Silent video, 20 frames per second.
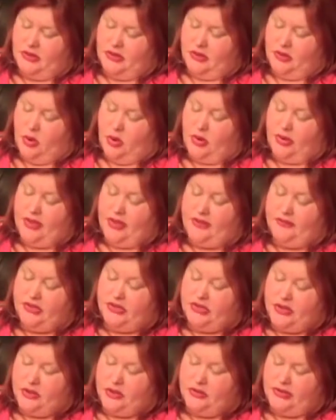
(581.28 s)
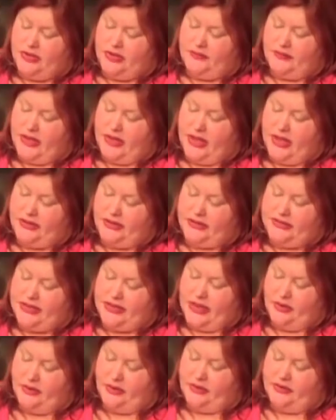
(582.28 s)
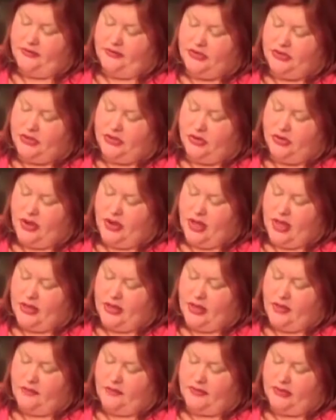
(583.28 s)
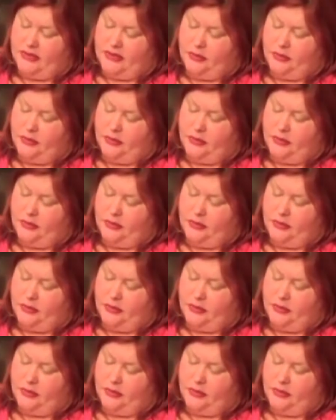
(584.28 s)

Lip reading: Coraline reached out her left hand, scared that if she took her eye off it,